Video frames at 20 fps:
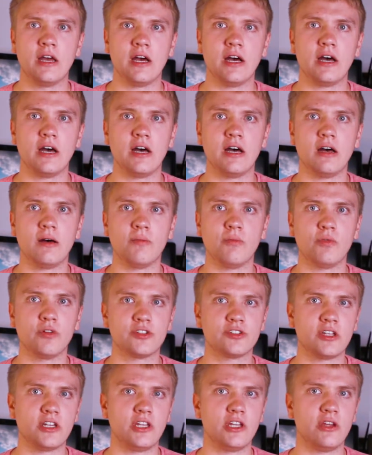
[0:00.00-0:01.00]
We'll
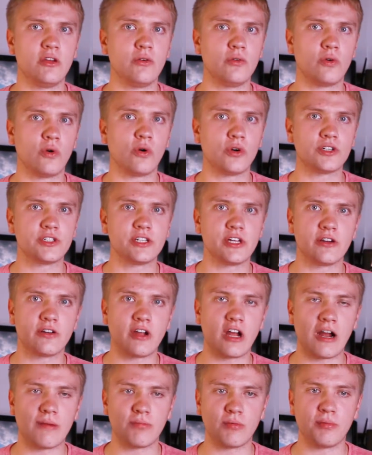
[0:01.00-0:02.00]
send you Corsair
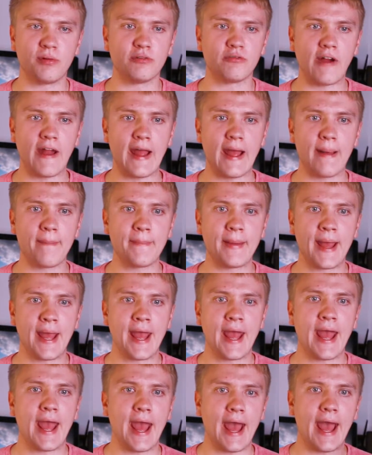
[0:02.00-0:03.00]
comparable RAM,
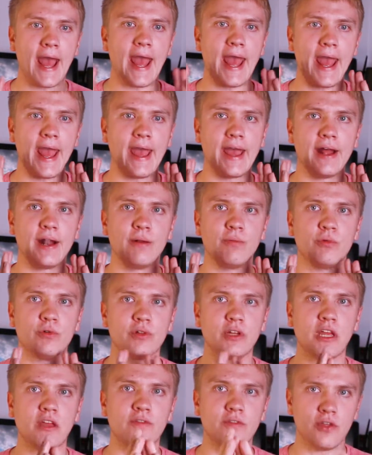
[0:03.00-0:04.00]
and we'll
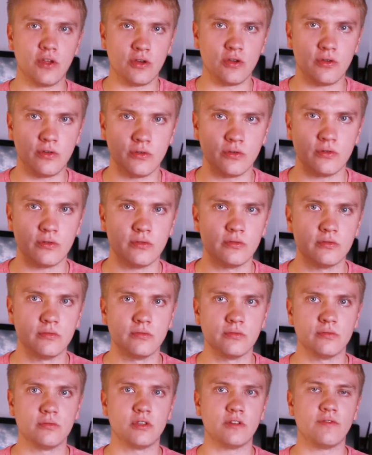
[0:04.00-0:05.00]
give you
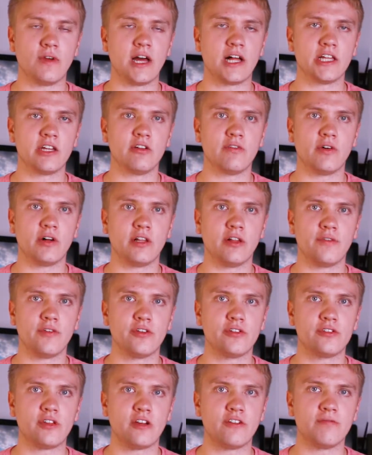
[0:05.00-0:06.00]
the value of all of your
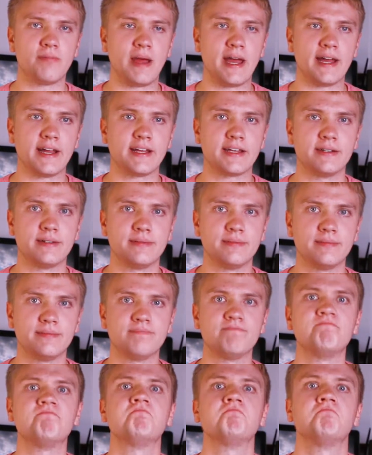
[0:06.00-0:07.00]
stuff back.
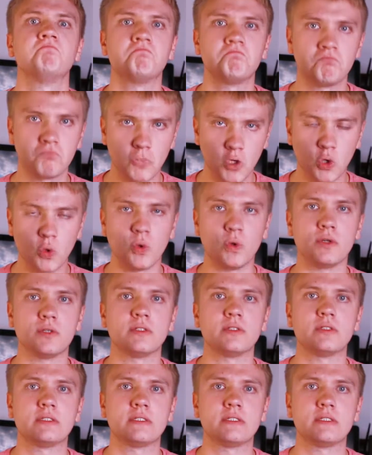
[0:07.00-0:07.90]
Cool.